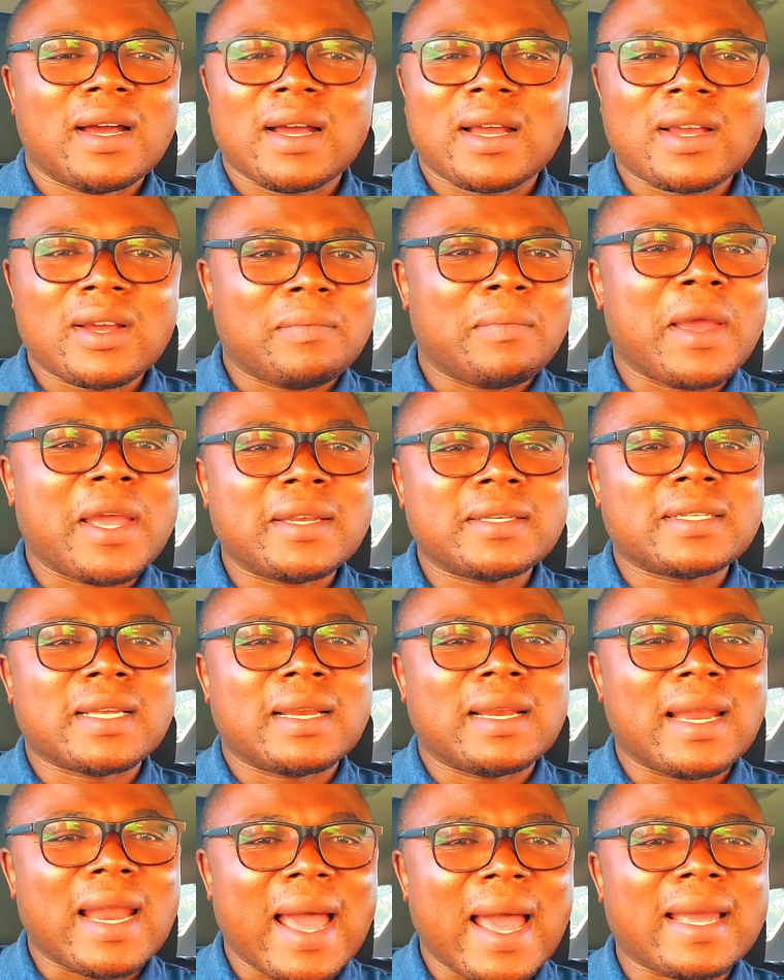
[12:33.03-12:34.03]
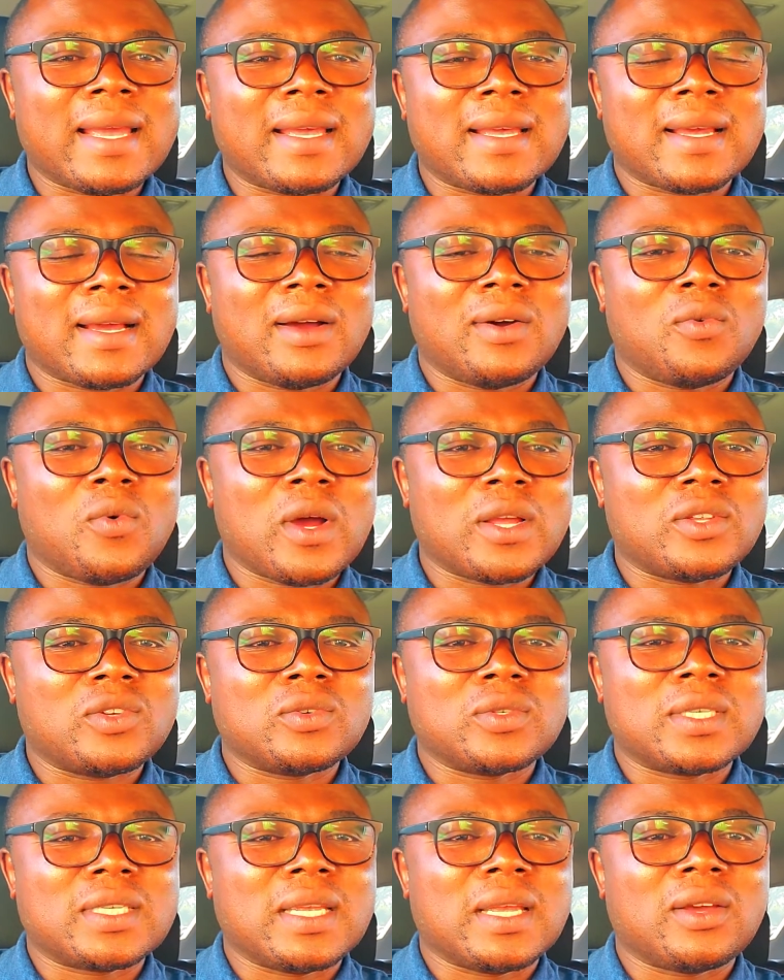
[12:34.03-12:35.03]
comment and like what you're
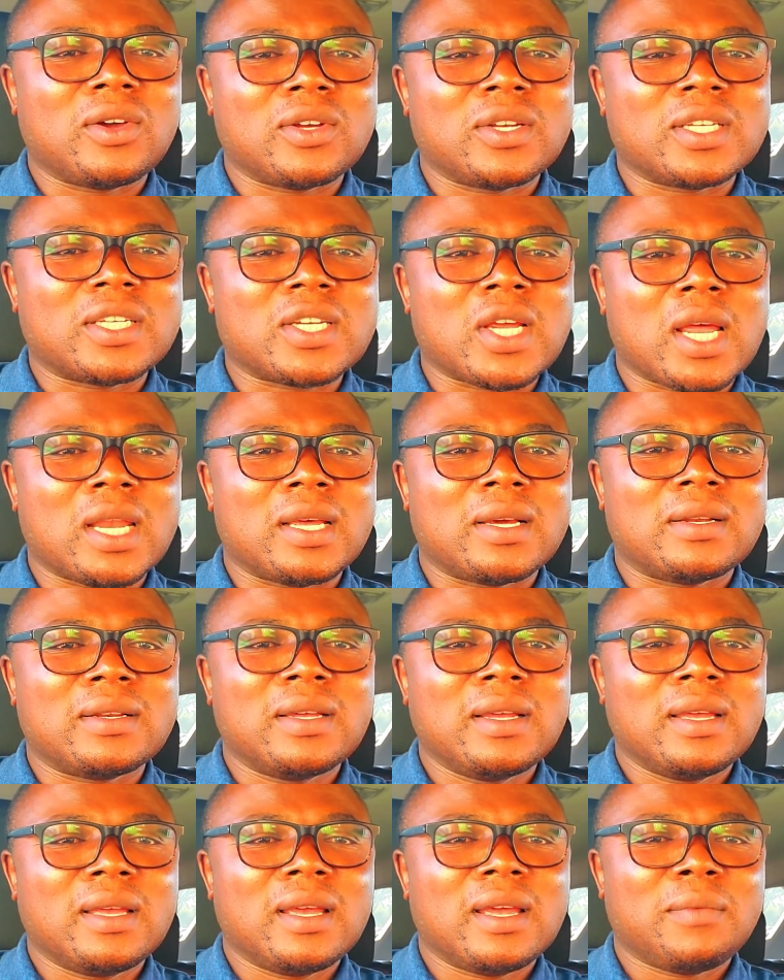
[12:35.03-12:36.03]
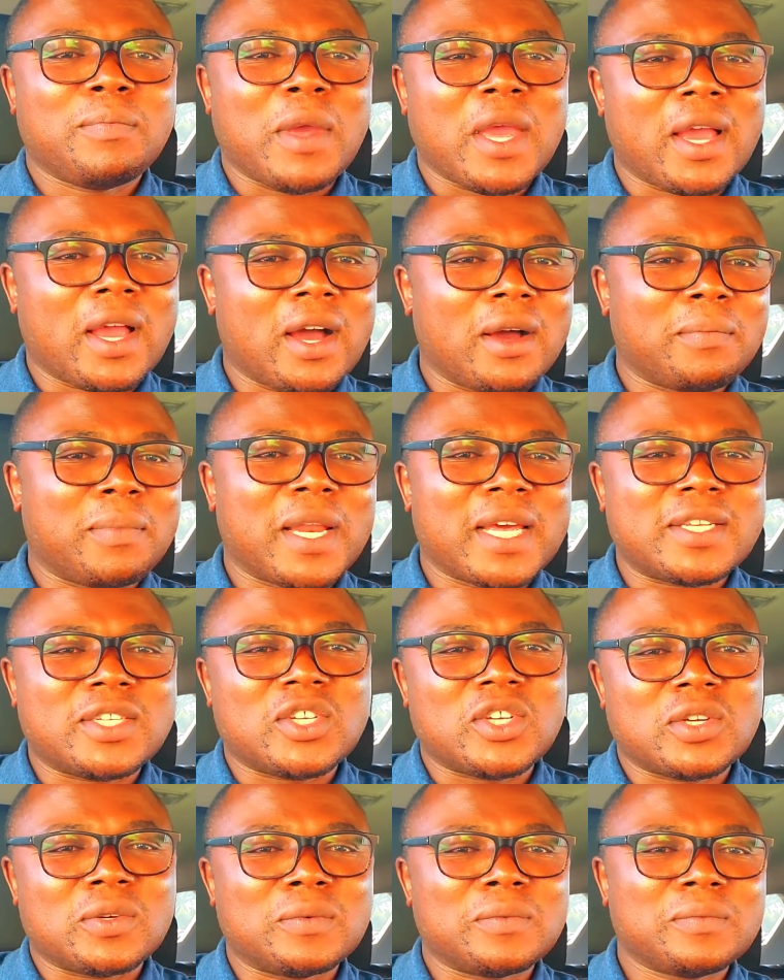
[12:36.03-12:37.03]
seeing on the channel. May God bless
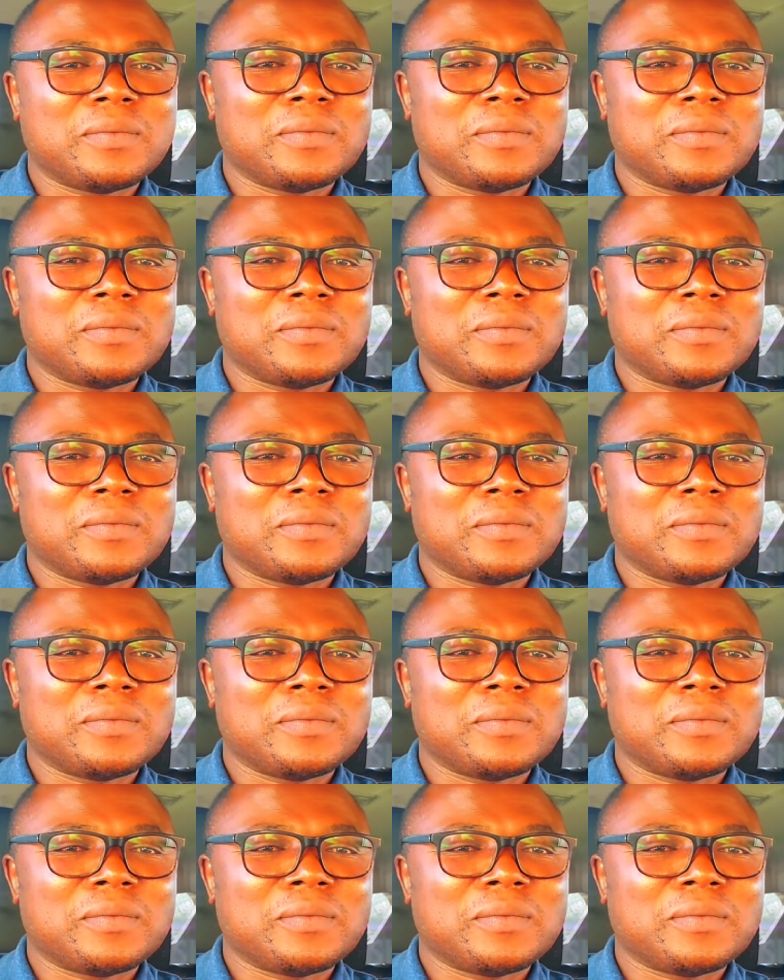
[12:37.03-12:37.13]
you.